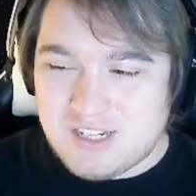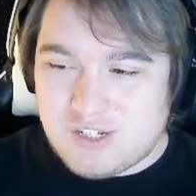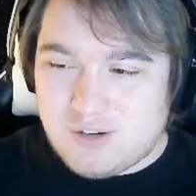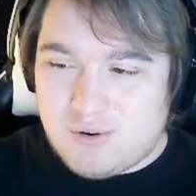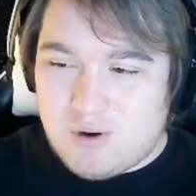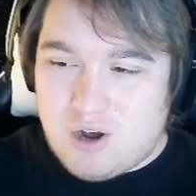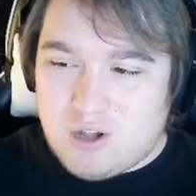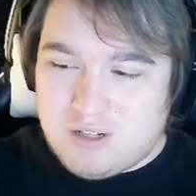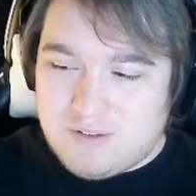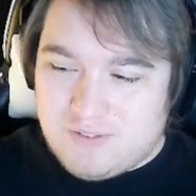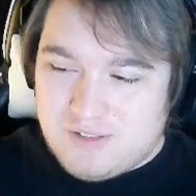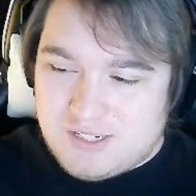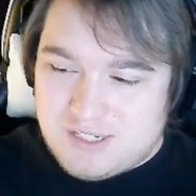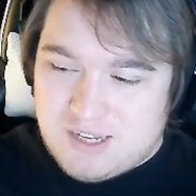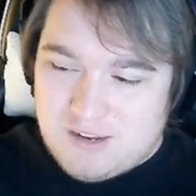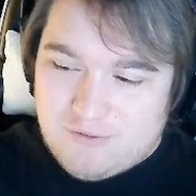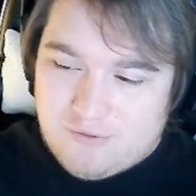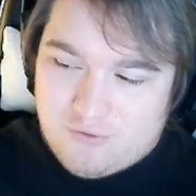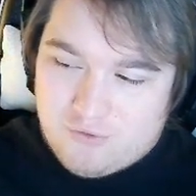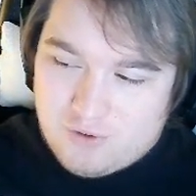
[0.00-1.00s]
So all of the
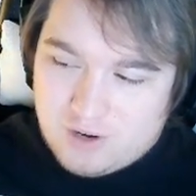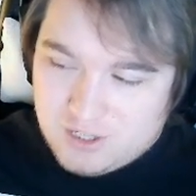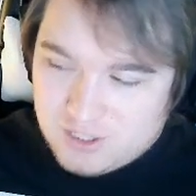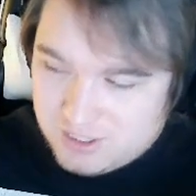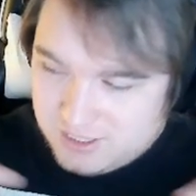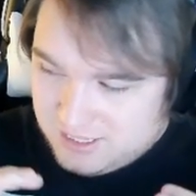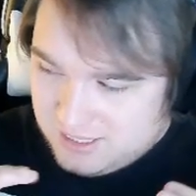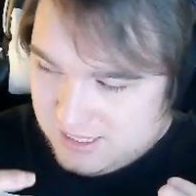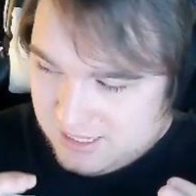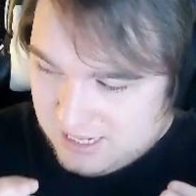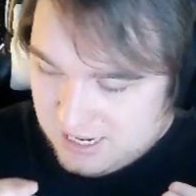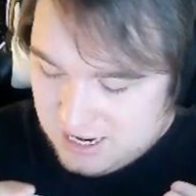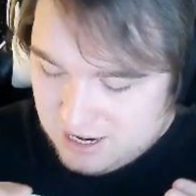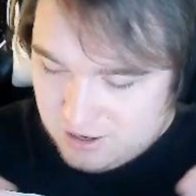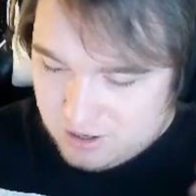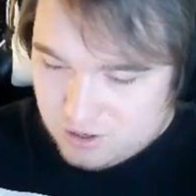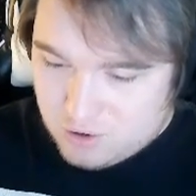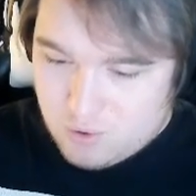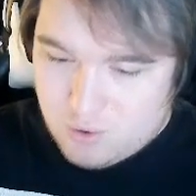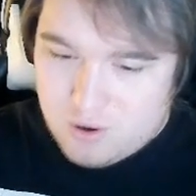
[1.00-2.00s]
stuff rushes into the
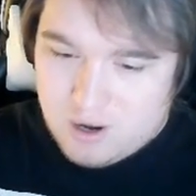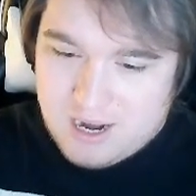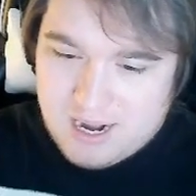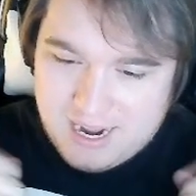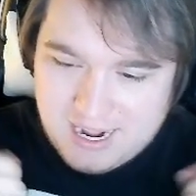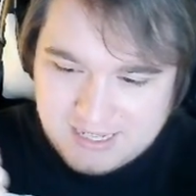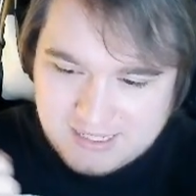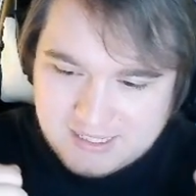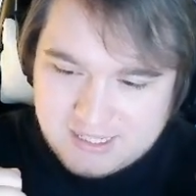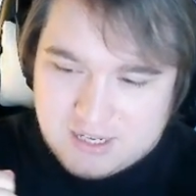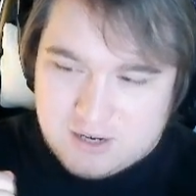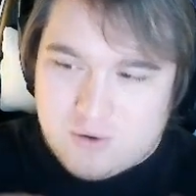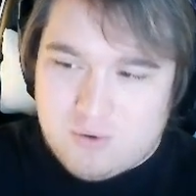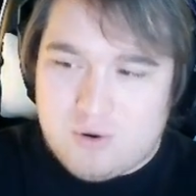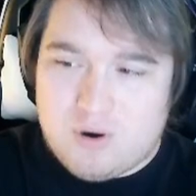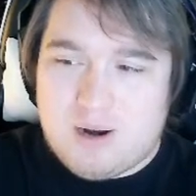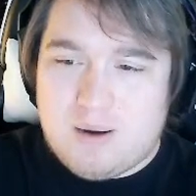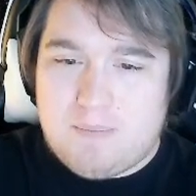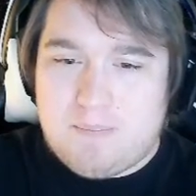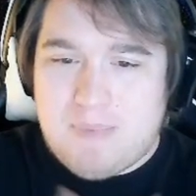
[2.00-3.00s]
iron core, it hits the
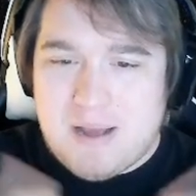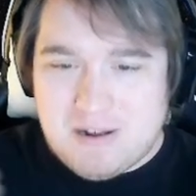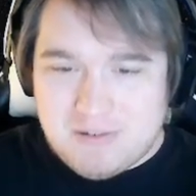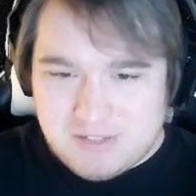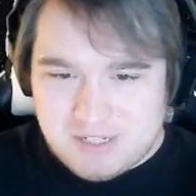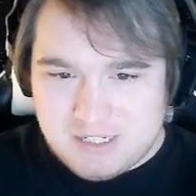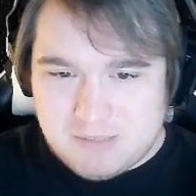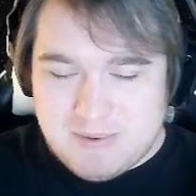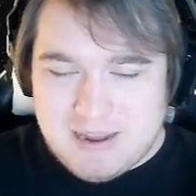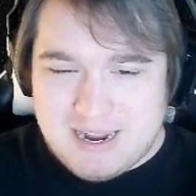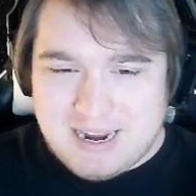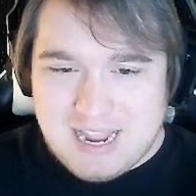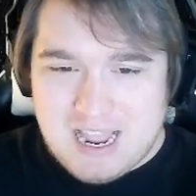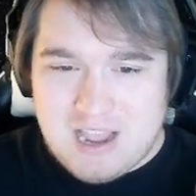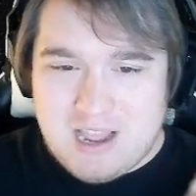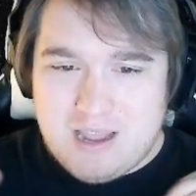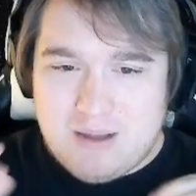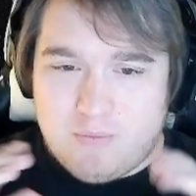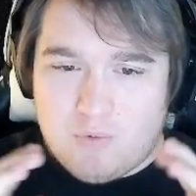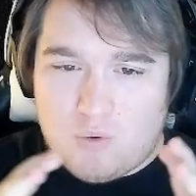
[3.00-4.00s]
core, it bounces back
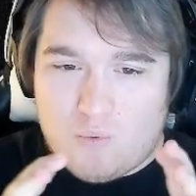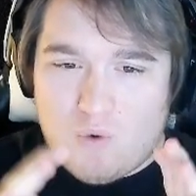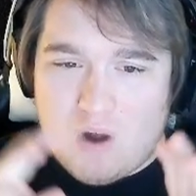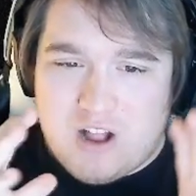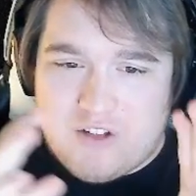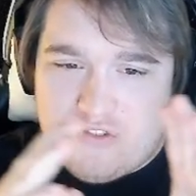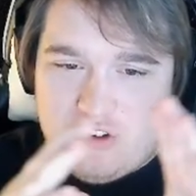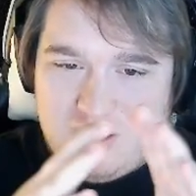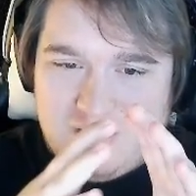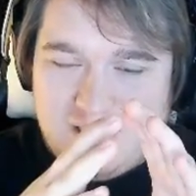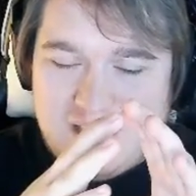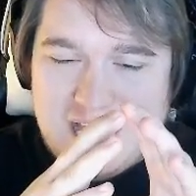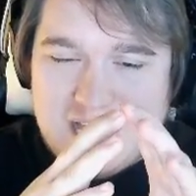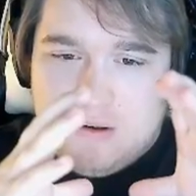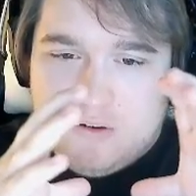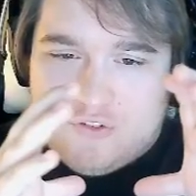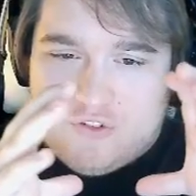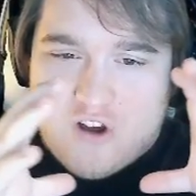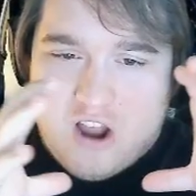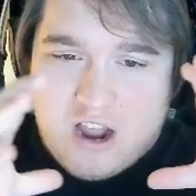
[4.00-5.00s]
out, and we're watching that
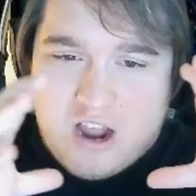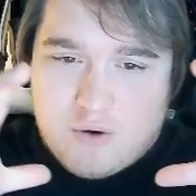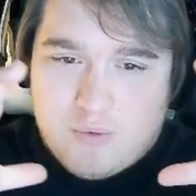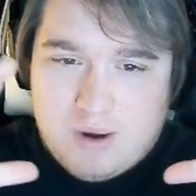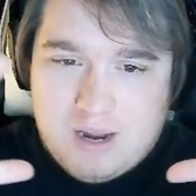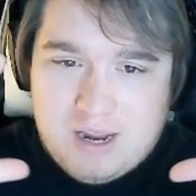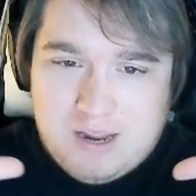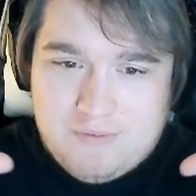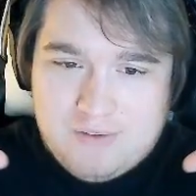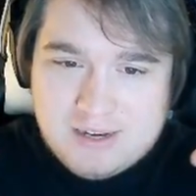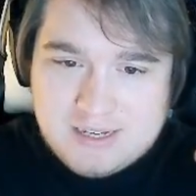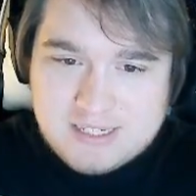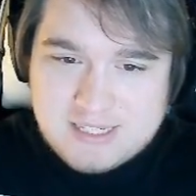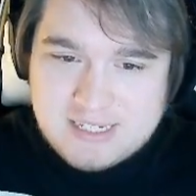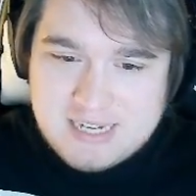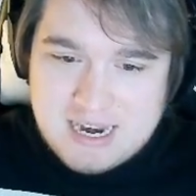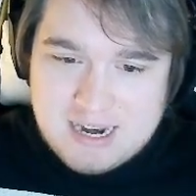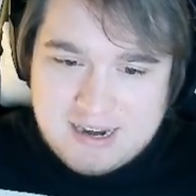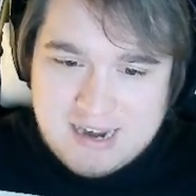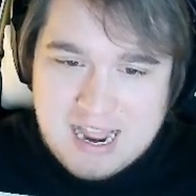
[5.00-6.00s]
shock wave
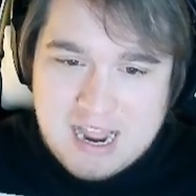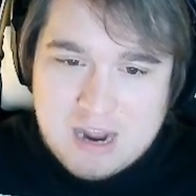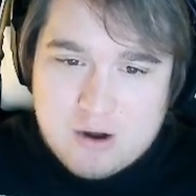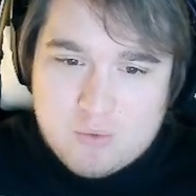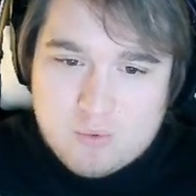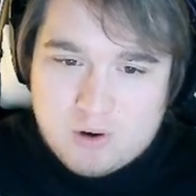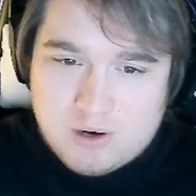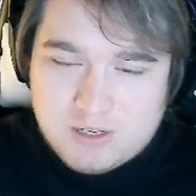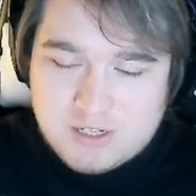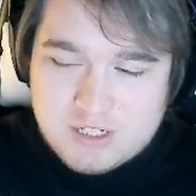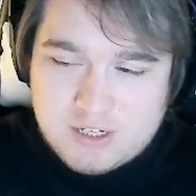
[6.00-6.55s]
extend outwards.